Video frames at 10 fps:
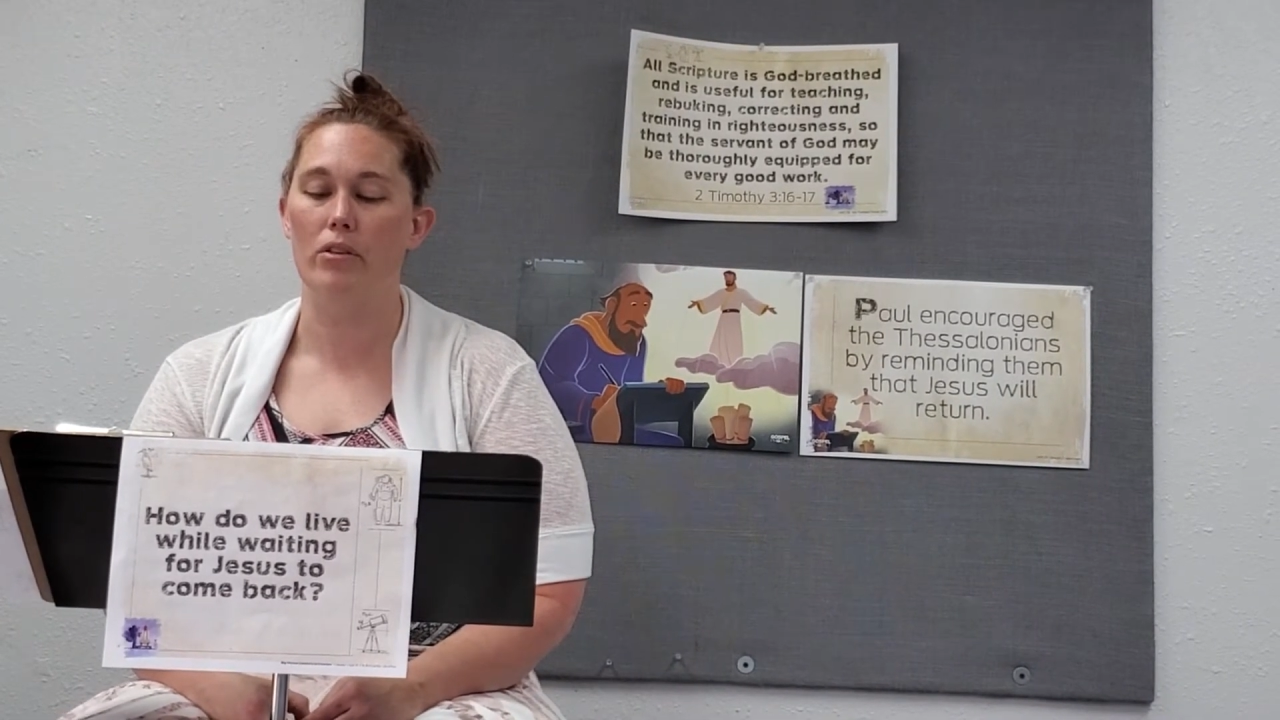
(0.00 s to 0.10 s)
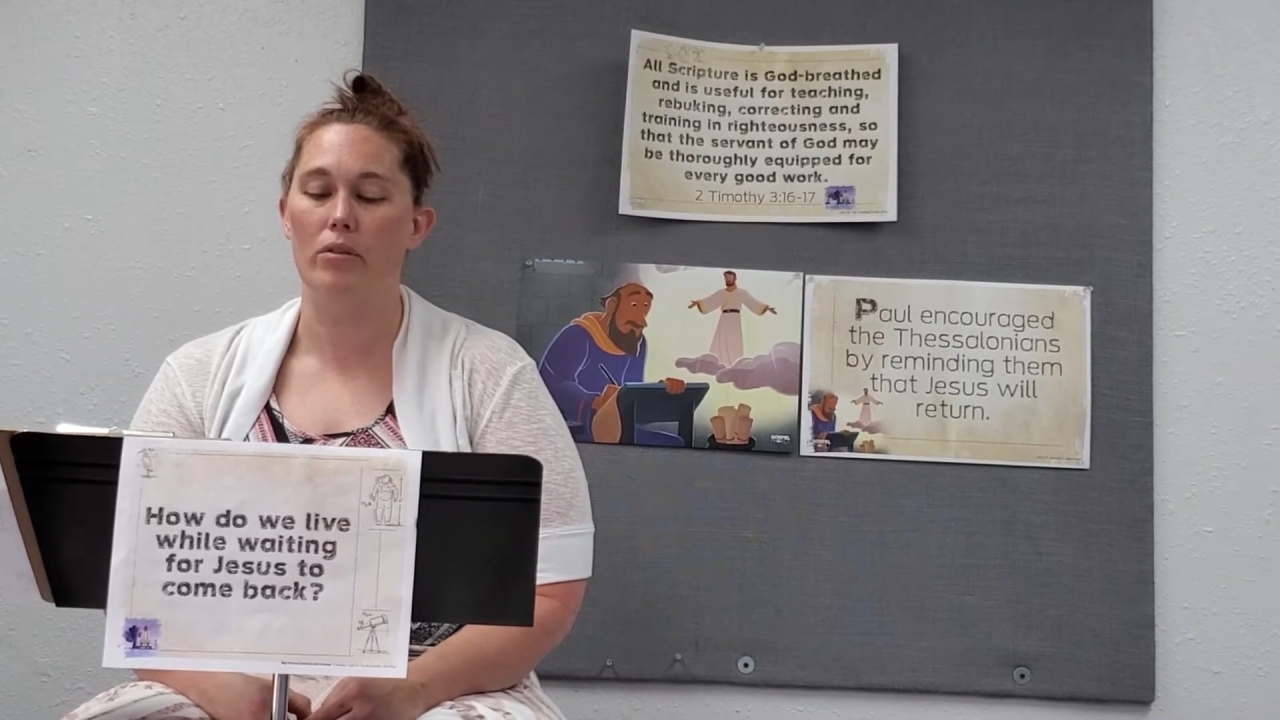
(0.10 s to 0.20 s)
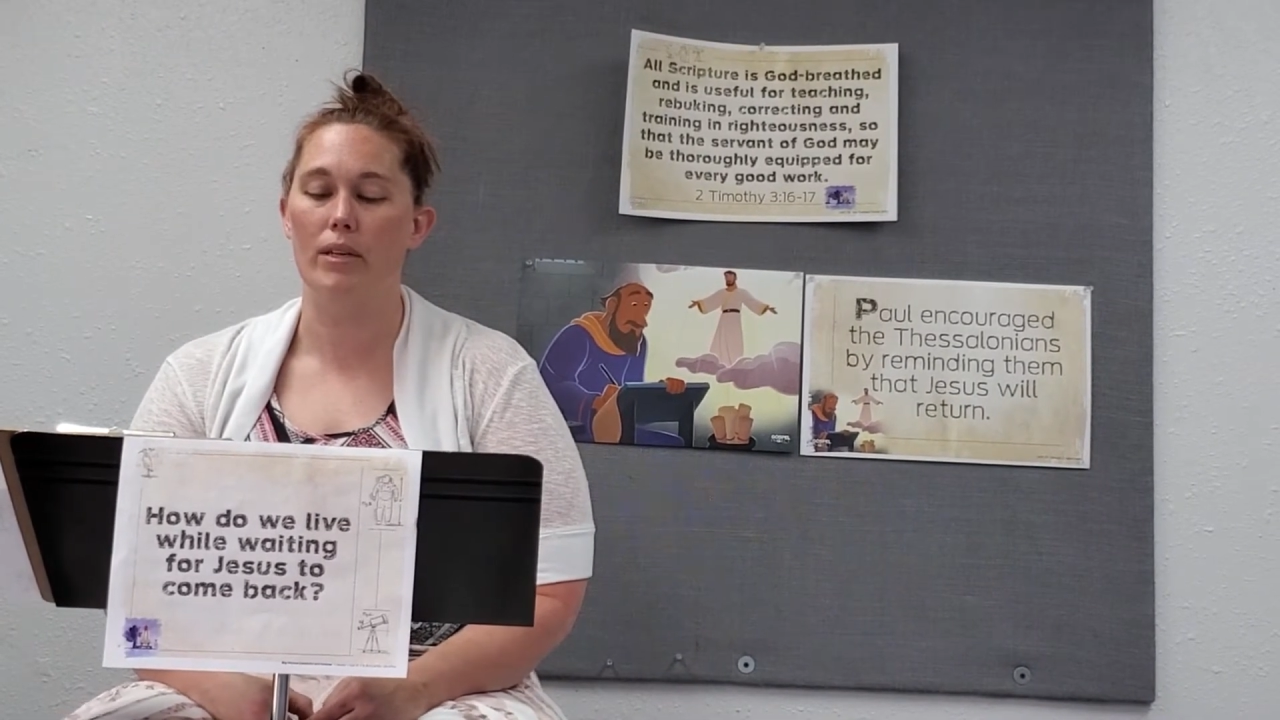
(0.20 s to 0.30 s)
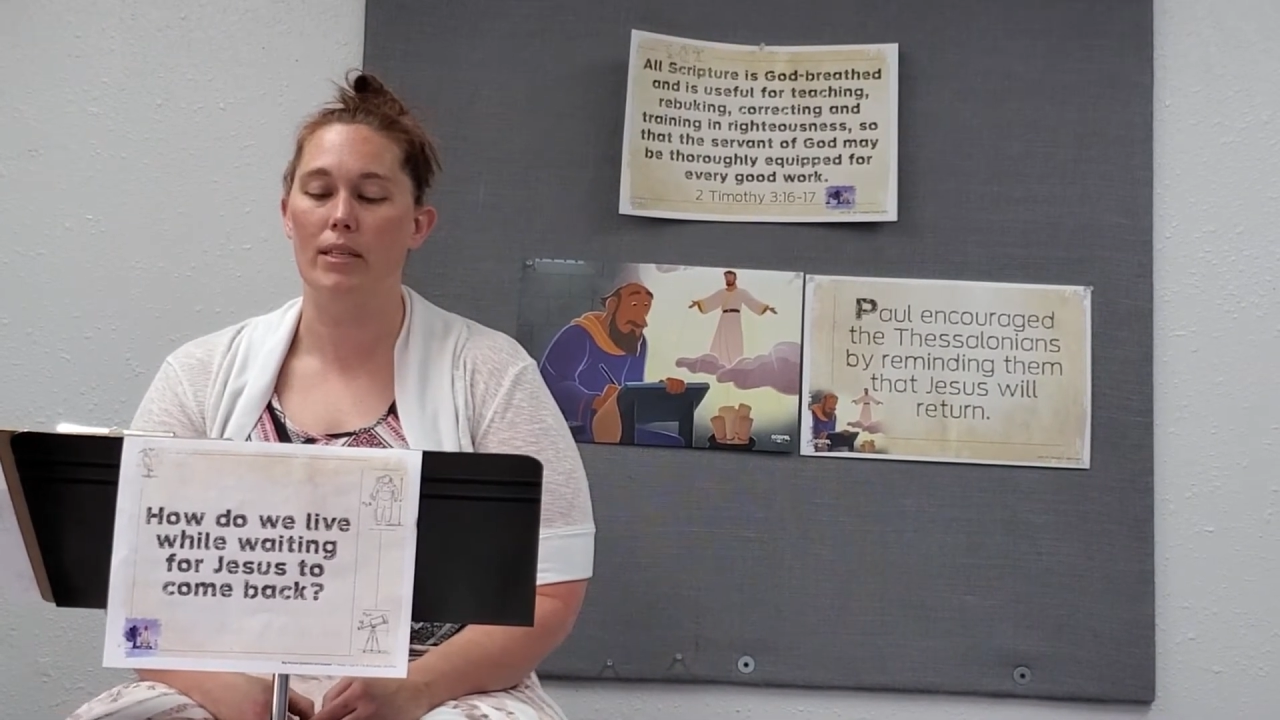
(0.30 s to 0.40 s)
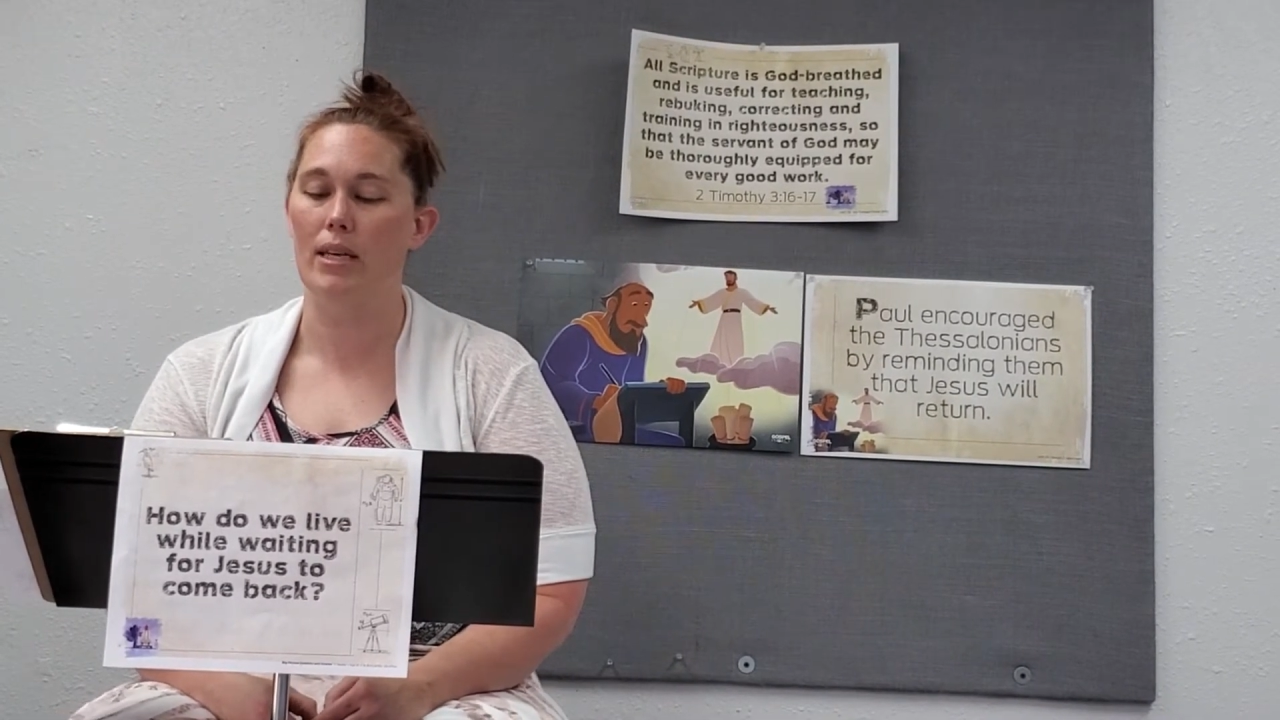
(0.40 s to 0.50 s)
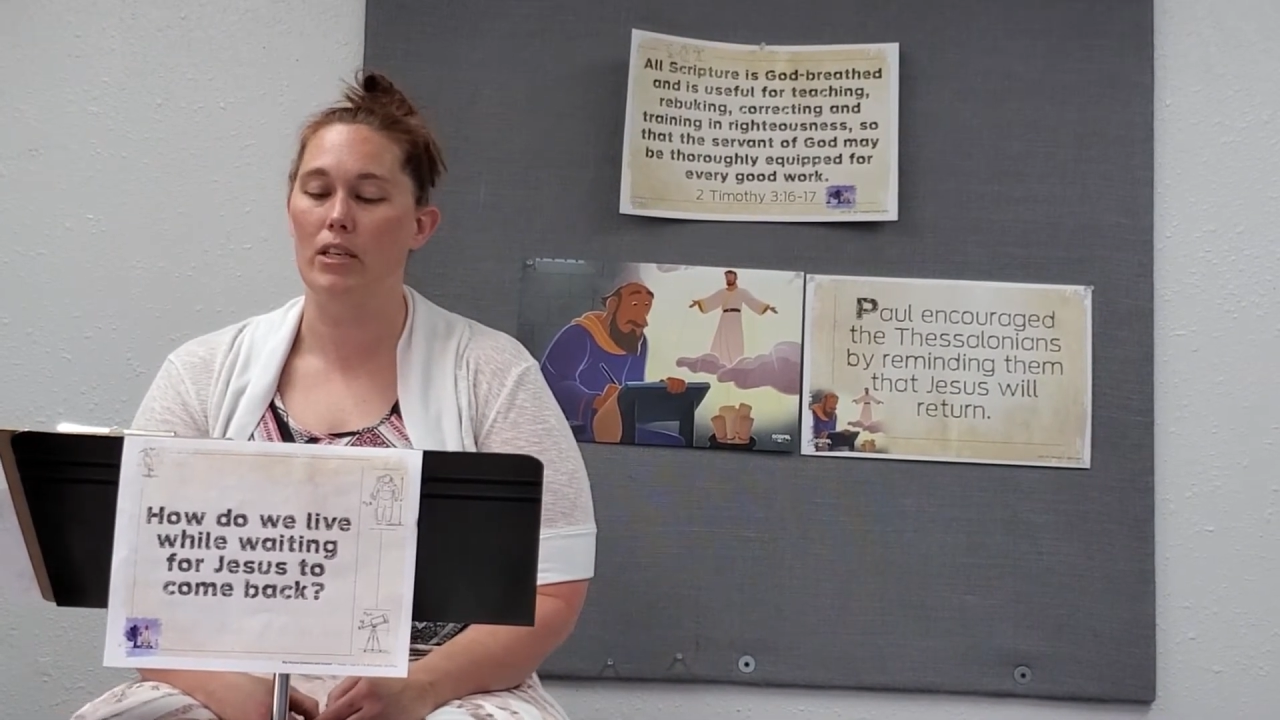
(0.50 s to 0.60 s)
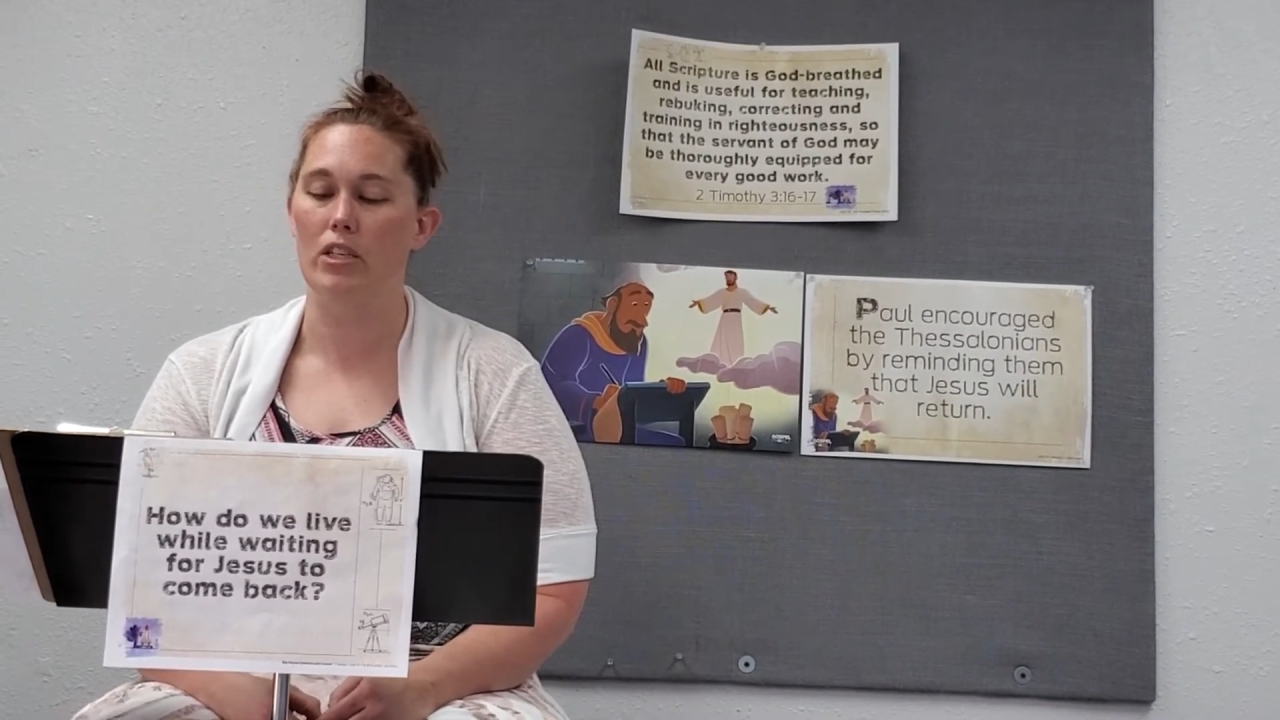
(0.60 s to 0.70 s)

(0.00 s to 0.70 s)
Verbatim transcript: through his son